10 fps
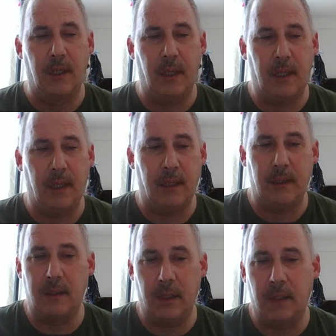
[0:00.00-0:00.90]

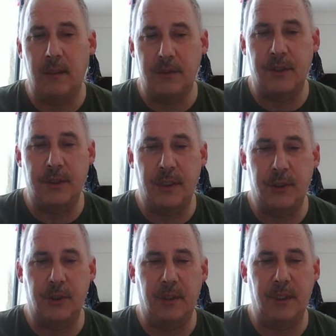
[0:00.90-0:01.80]
A young
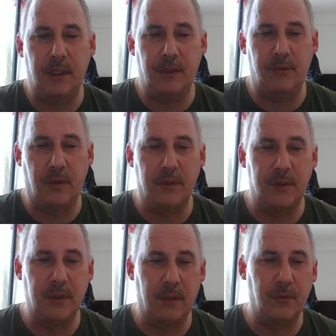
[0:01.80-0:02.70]
teenager, he falls
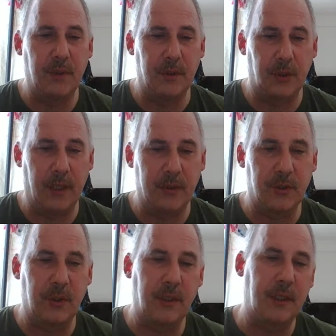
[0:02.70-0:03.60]
in love with a trans
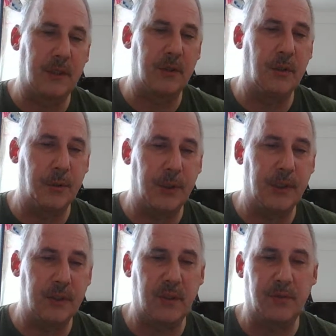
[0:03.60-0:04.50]
girl. He doesn't know she
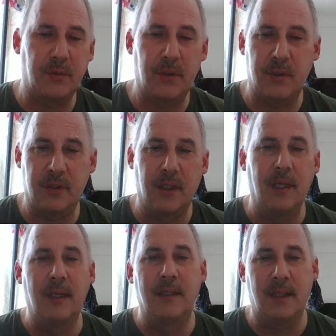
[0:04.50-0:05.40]
is at first.
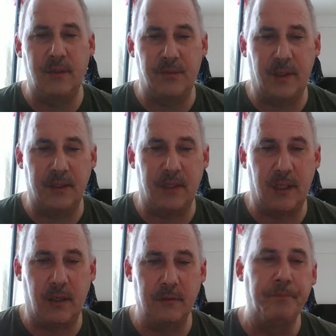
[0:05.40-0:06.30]
Then he finds
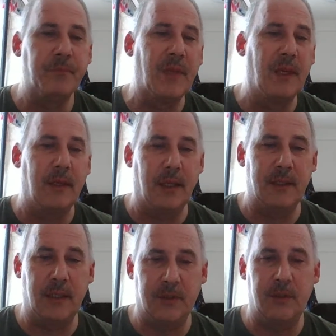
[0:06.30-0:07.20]
out, and
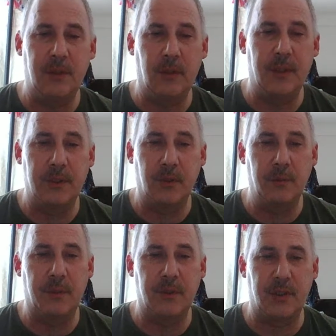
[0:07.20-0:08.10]
he has to deal with his
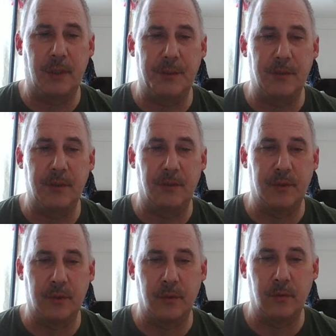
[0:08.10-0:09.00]
own perceptions of
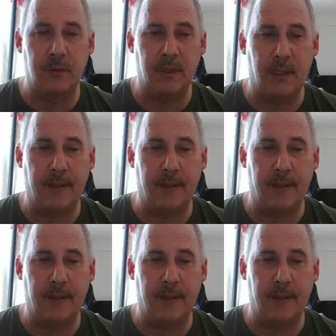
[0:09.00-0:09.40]
his own